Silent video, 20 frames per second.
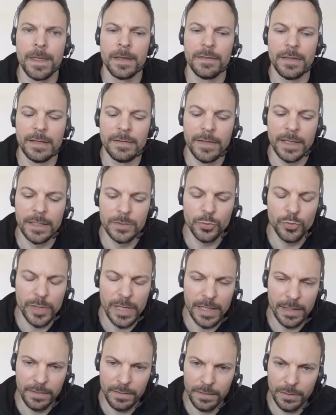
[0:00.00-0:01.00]
then that
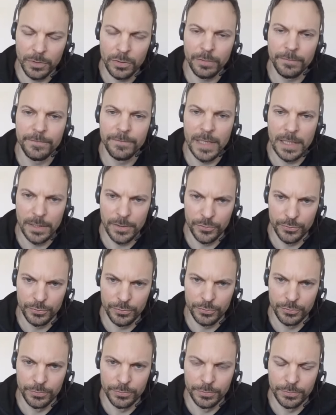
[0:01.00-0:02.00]
creates a lot of value.
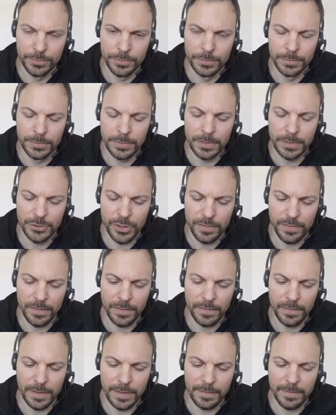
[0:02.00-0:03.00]
Just
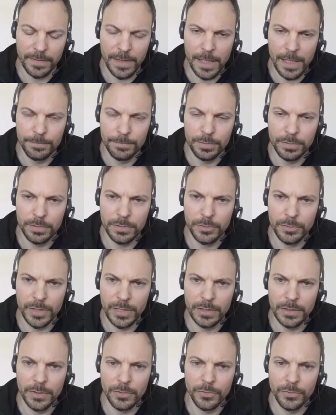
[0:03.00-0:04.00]
as an example, you
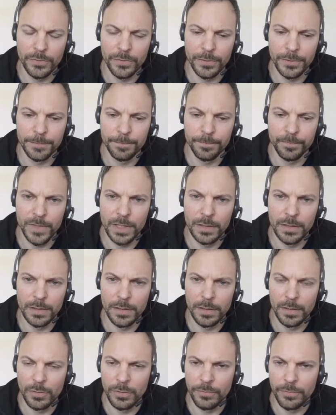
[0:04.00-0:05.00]
might know the
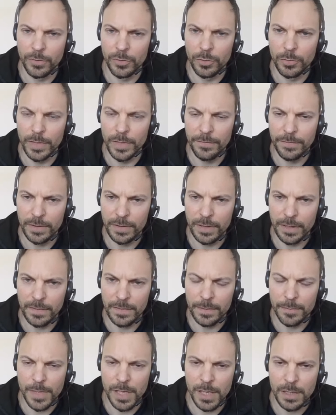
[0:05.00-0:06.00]
digital out-of-home
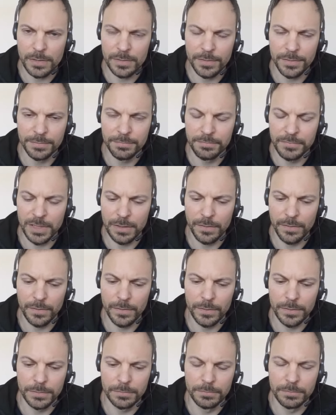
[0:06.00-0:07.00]
advertising market. That is
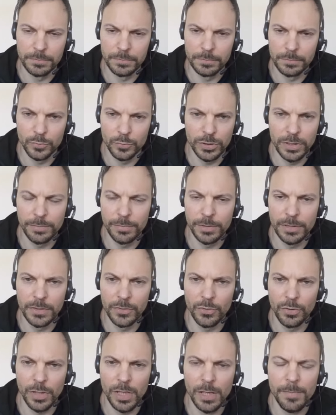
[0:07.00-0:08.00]
a
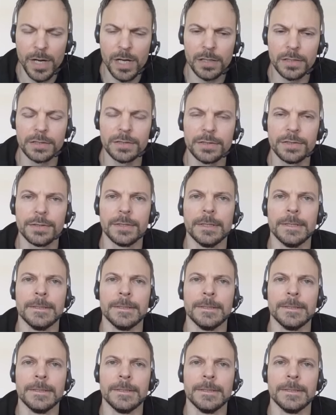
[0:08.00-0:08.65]
multi-billion dollar market.